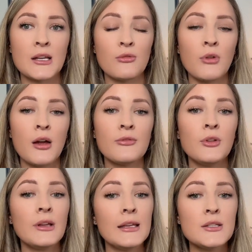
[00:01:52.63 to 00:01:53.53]
rifle
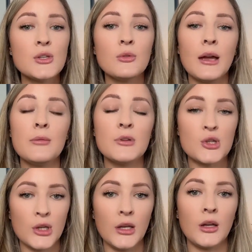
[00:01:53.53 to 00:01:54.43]
into a
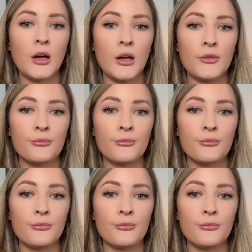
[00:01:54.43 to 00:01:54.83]
machine gun.